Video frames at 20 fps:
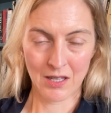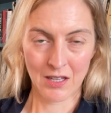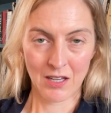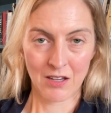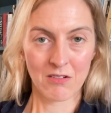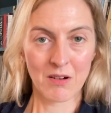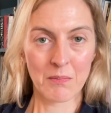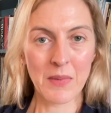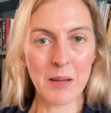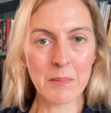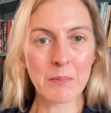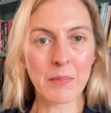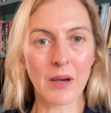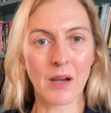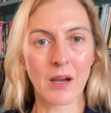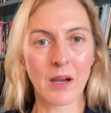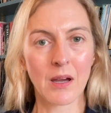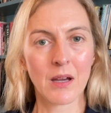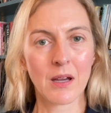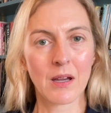
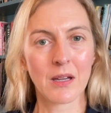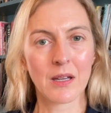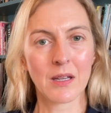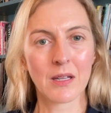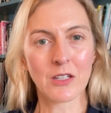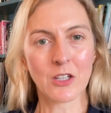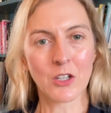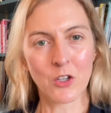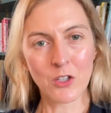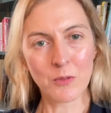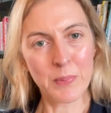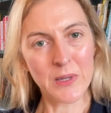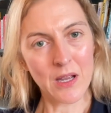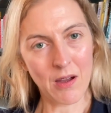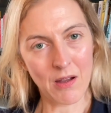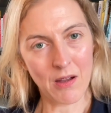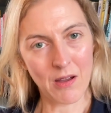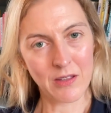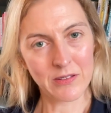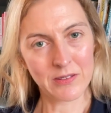Remember, you'd be
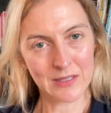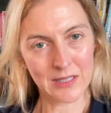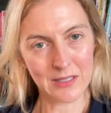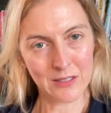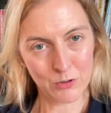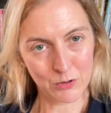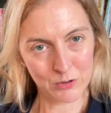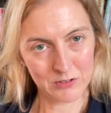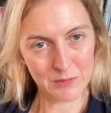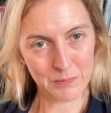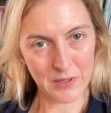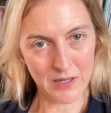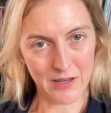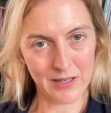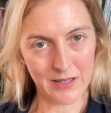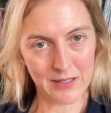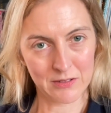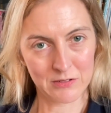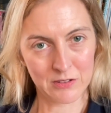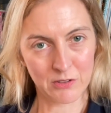asking your
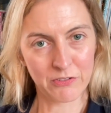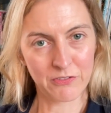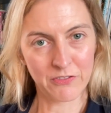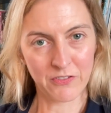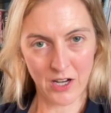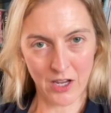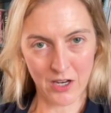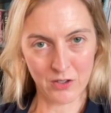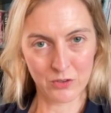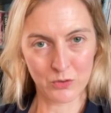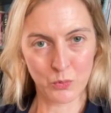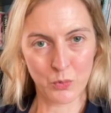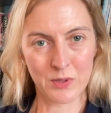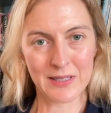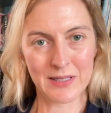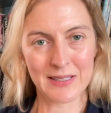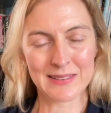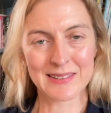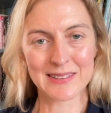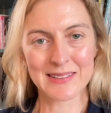suppliers to float what
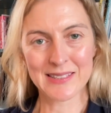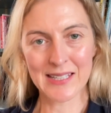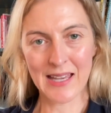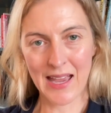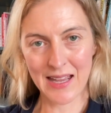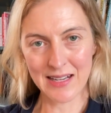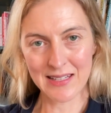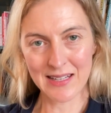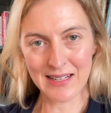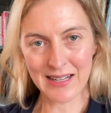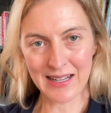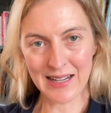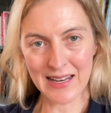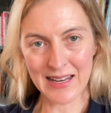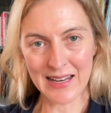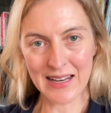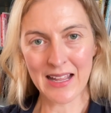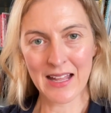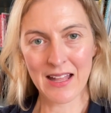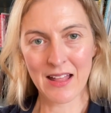is
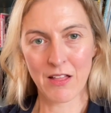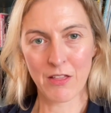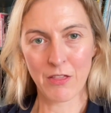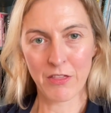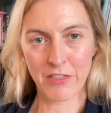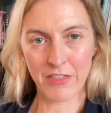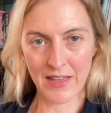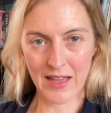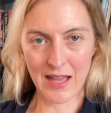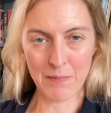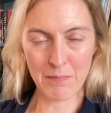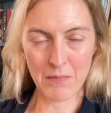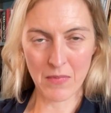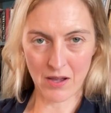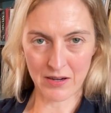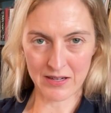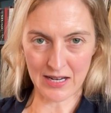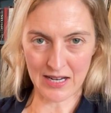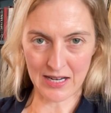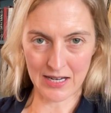technically their
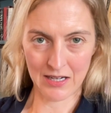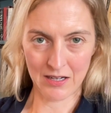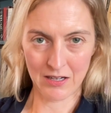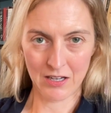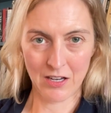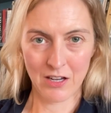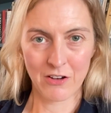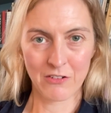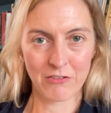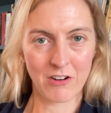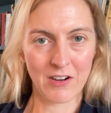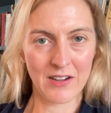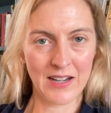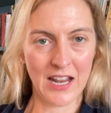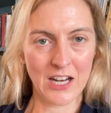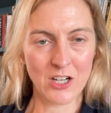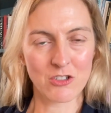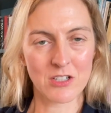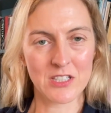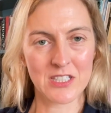money for an
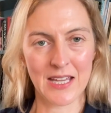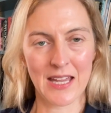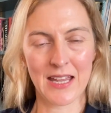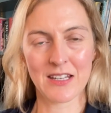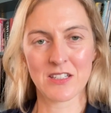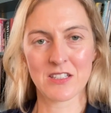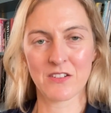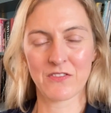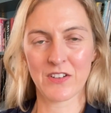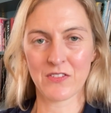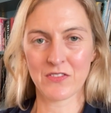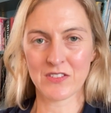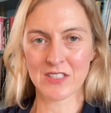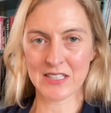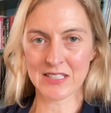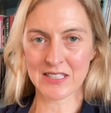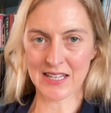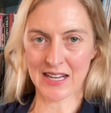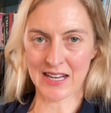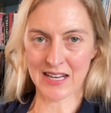extra 10 to
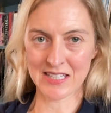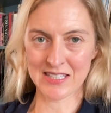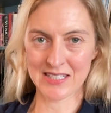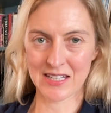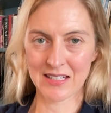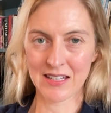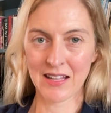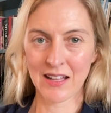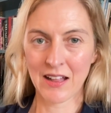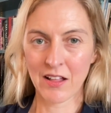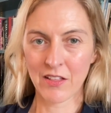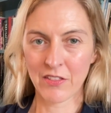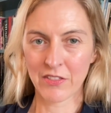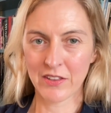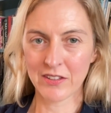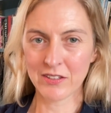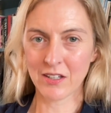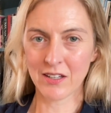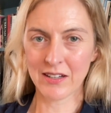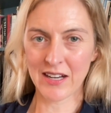15 days, and
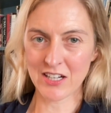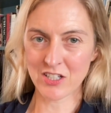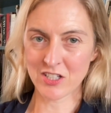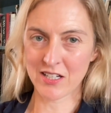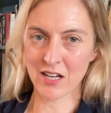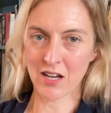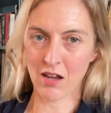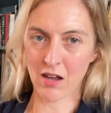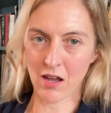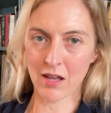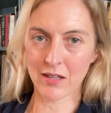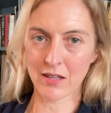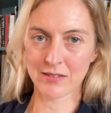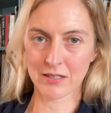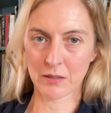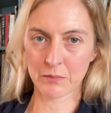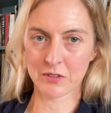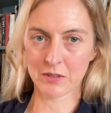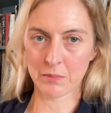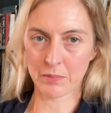this could actually hurt
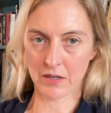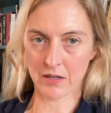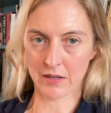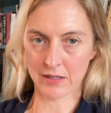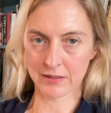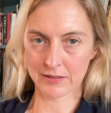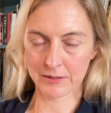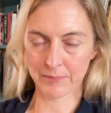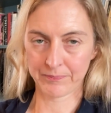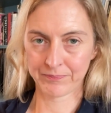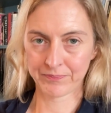some suppliers.